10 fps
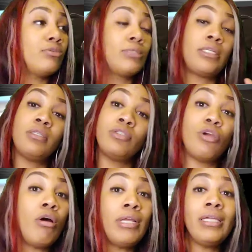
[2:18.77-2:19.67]
It was like, look,
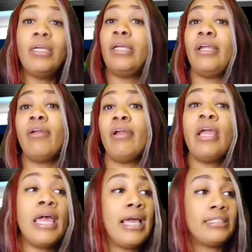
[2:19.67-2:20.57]
y'all didn't get here
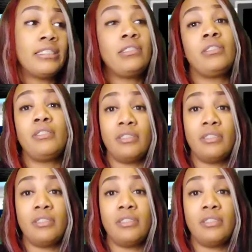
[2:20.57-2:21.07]
at such and such